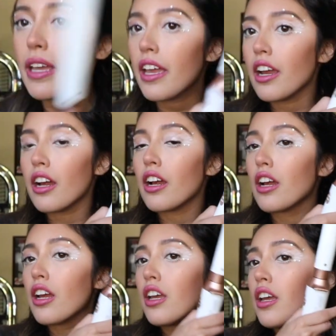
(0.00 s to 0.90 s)

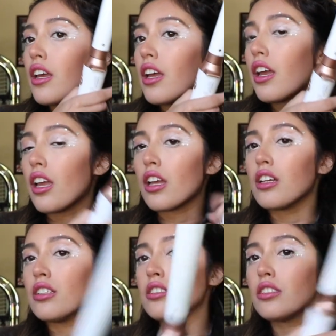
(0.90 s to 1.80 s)
hair,
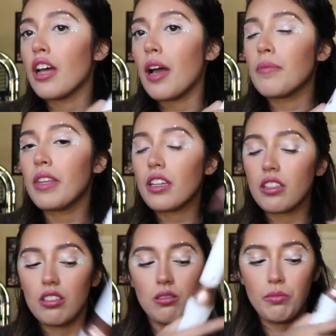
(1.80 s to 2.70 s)
and I'm like
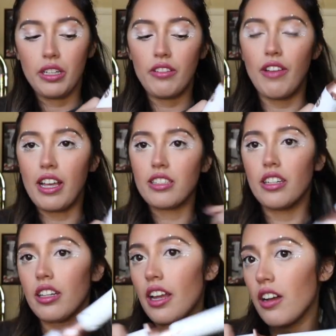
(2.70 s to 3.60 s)
pretty fast
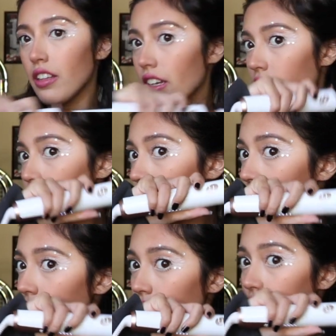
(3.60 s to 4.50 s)
at it now, like I can
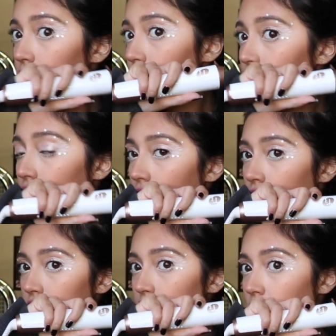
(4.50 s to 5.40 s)
do it.
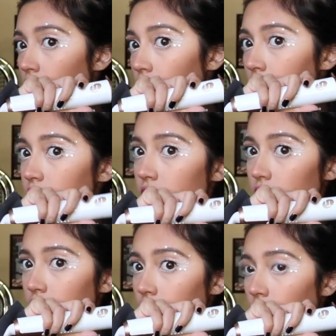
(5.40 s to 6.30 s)
And
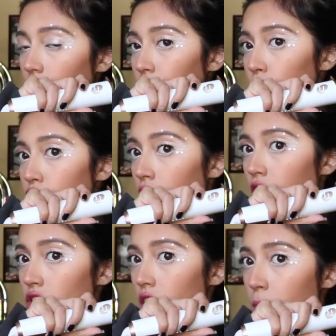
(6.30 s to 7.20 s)
honestly, like if you
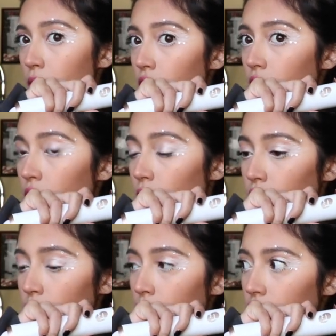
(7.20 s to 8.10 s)
change up
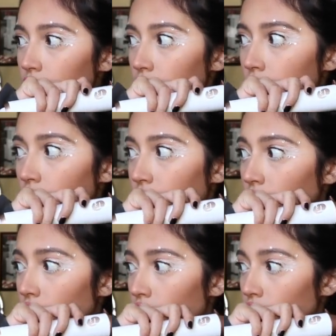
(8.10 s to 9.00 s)
the direction of
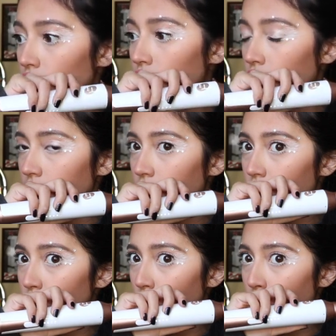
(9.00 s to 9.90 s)
your curl, it
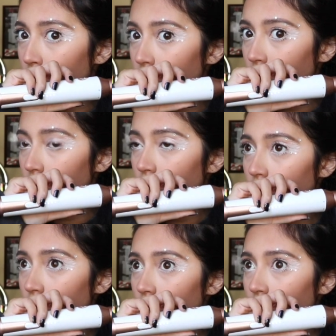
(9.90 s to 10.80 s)
looks way better,
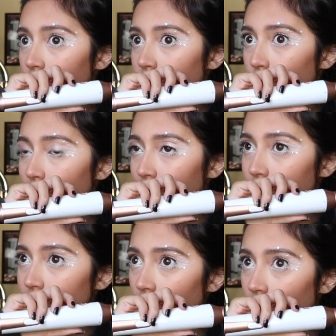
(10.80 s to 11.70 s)
because if you have
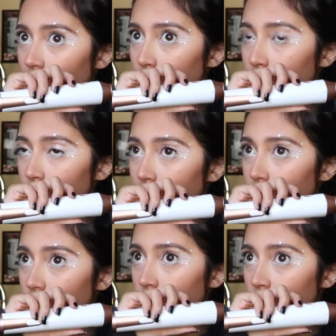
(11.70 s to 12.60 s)
the same
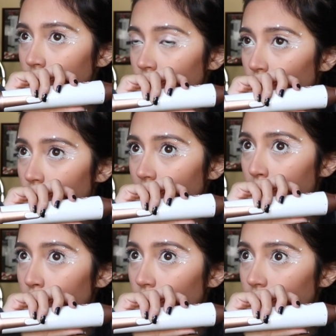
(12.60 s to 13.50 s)
direction the whole
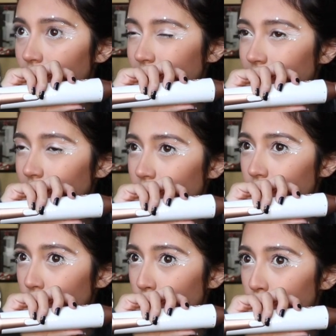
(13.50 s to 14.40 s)
time, it's gonna look
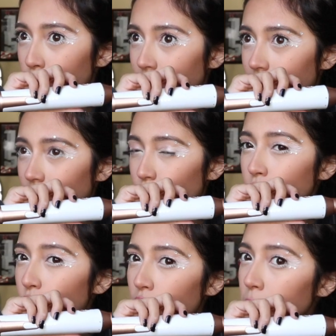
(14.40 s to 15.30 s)
too like
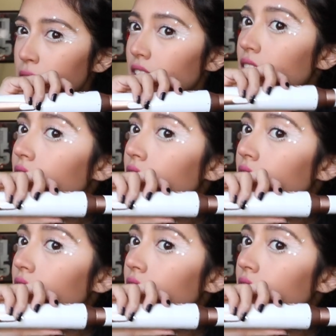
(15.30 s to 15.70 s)
uniformed,